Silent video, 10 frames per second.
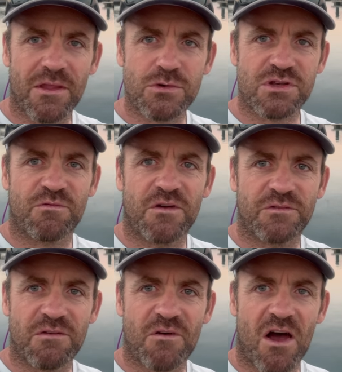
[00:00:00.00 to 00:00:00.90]
There was a
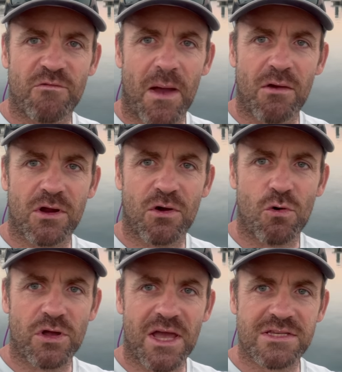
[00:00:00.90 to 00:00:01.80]
55 pounder
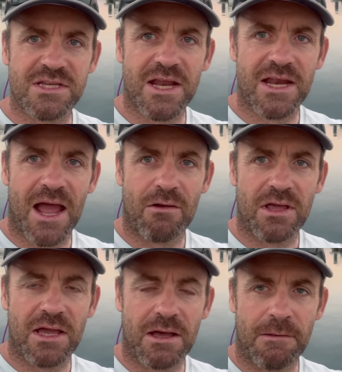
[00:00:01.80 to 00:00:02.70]
caught yesterday down
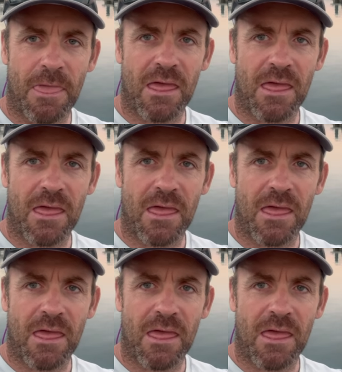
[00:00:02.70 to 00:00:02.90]
here.